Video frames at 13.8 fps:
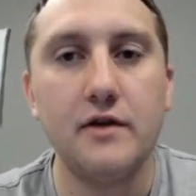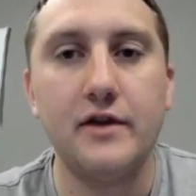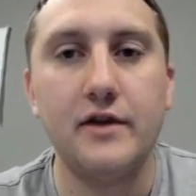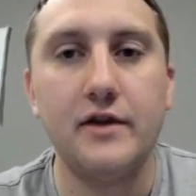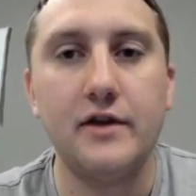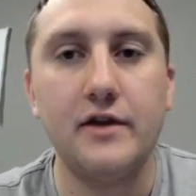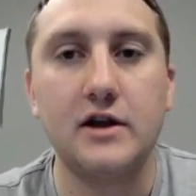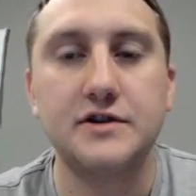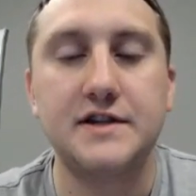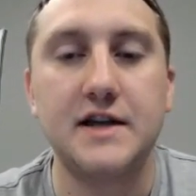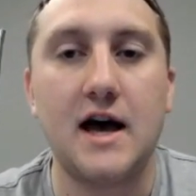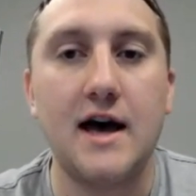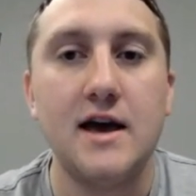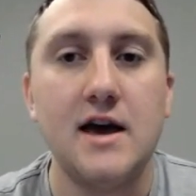There's
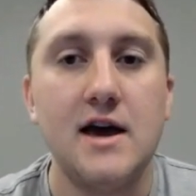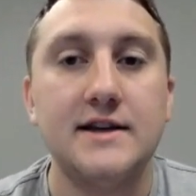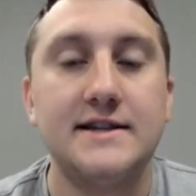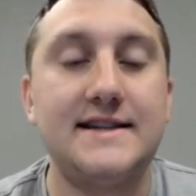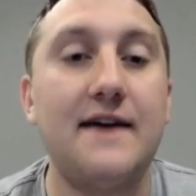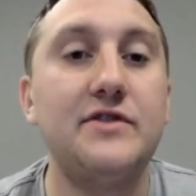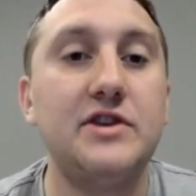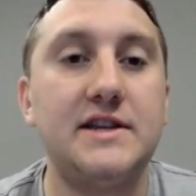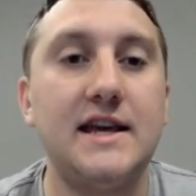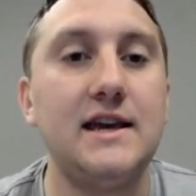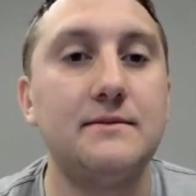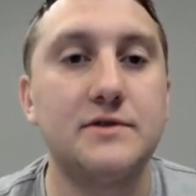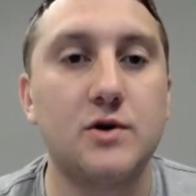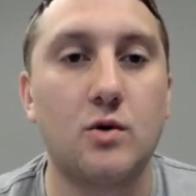7
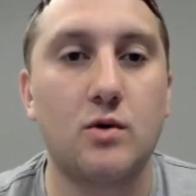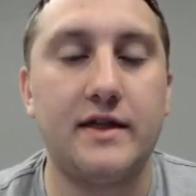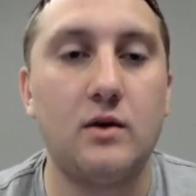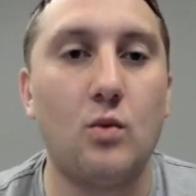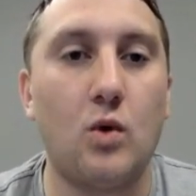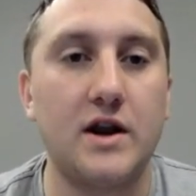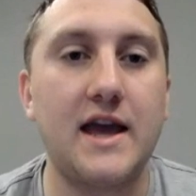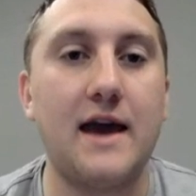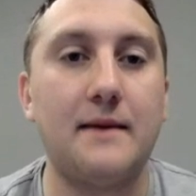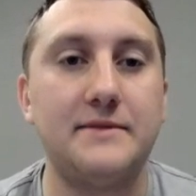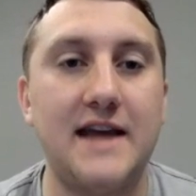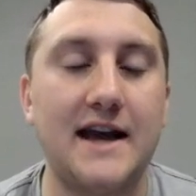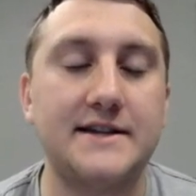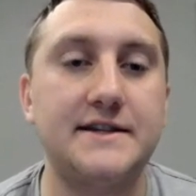teams who are within 1 game.
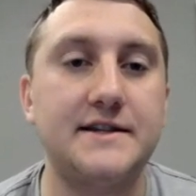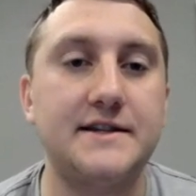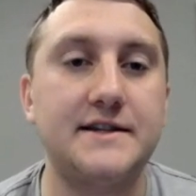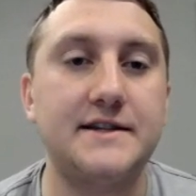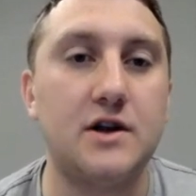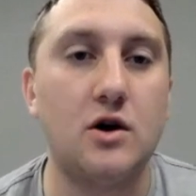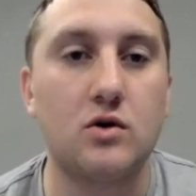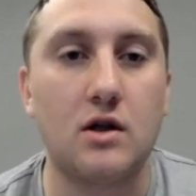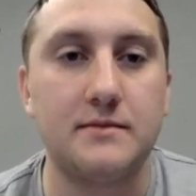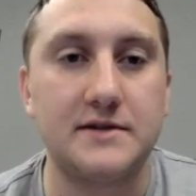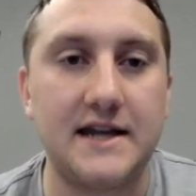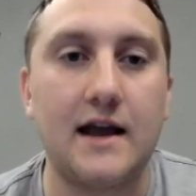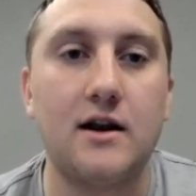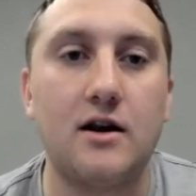Texas and Oklahoma State
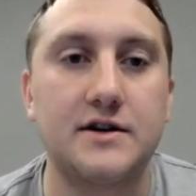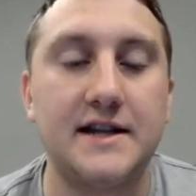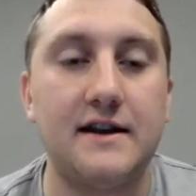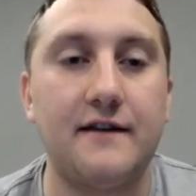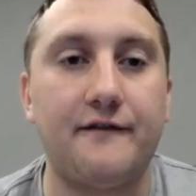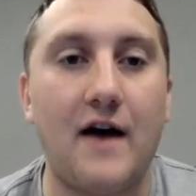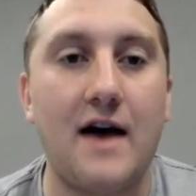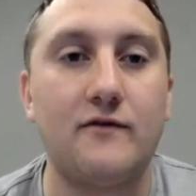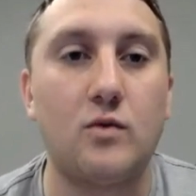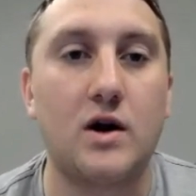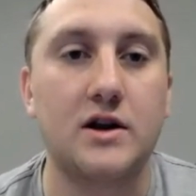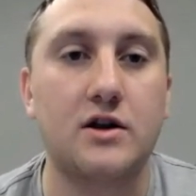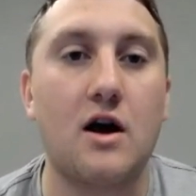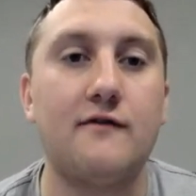are sitting at 5-1 in
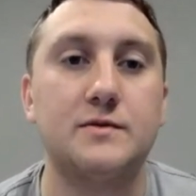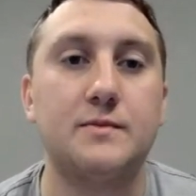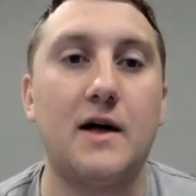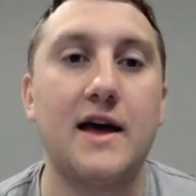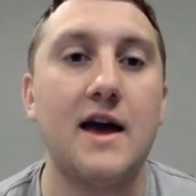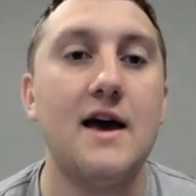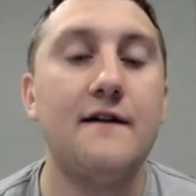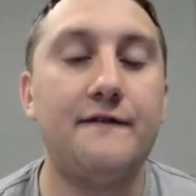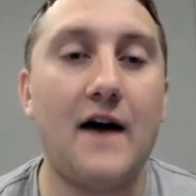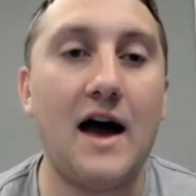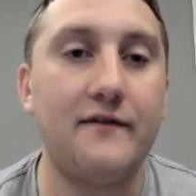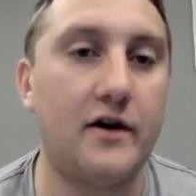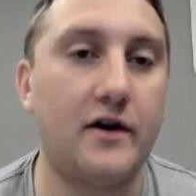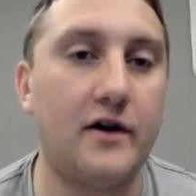conference play.
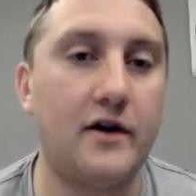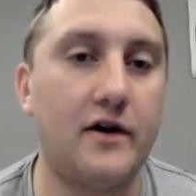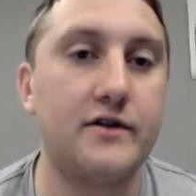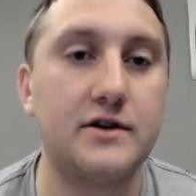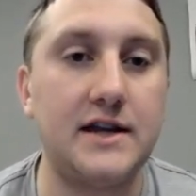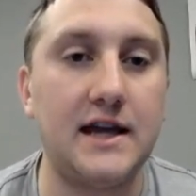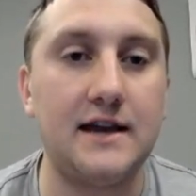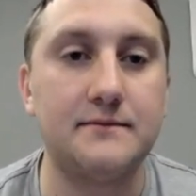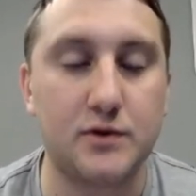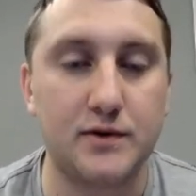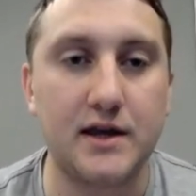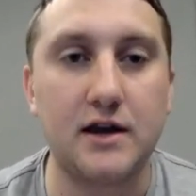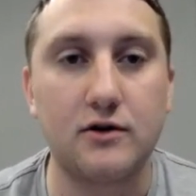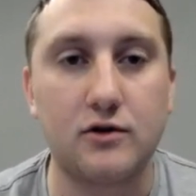5 other teams, with the
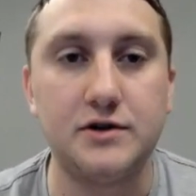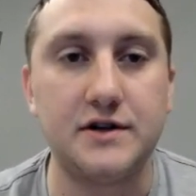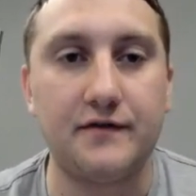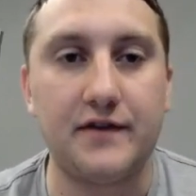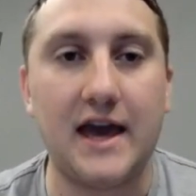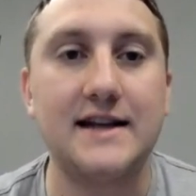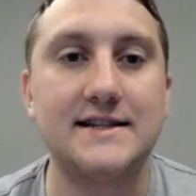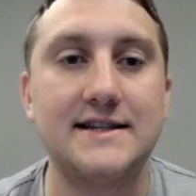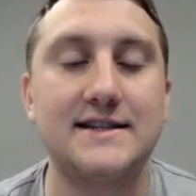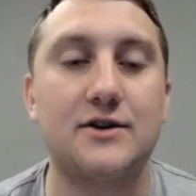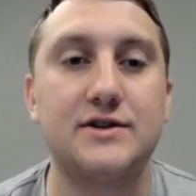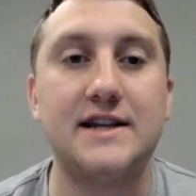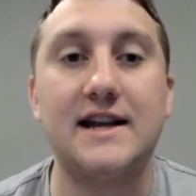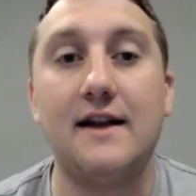inclusion of Kansas, are
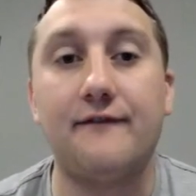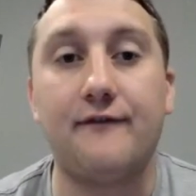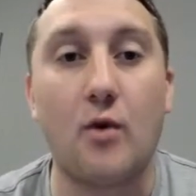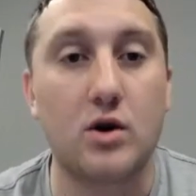sitting